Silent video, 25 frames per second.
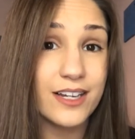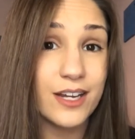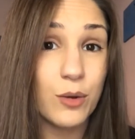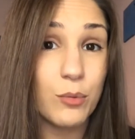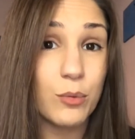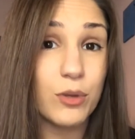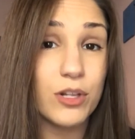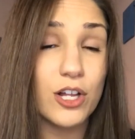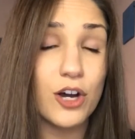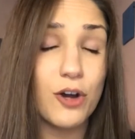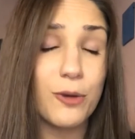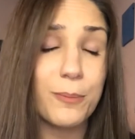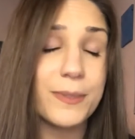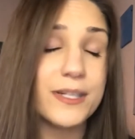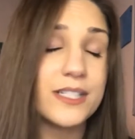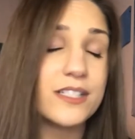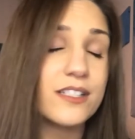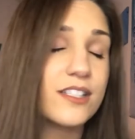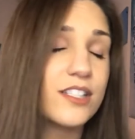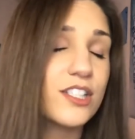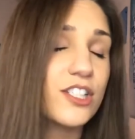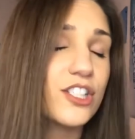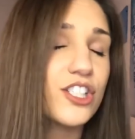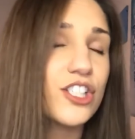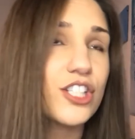will open
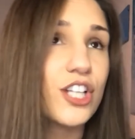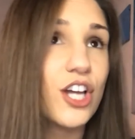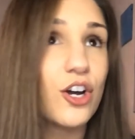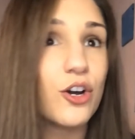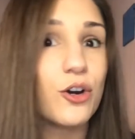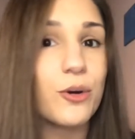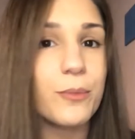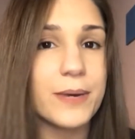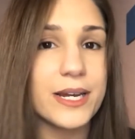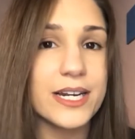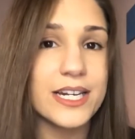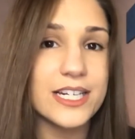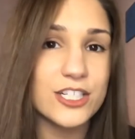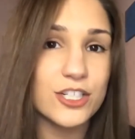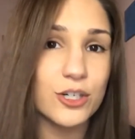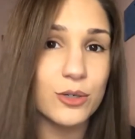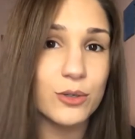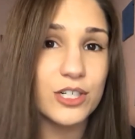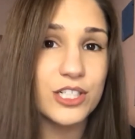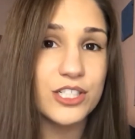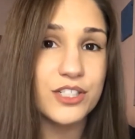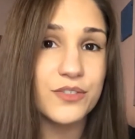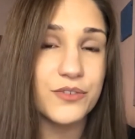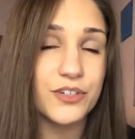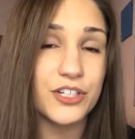so many
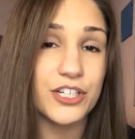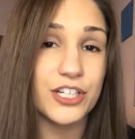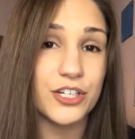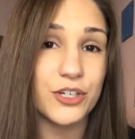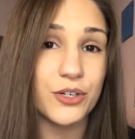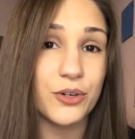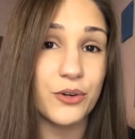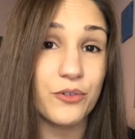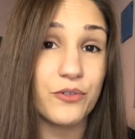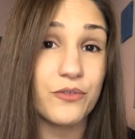doors for you,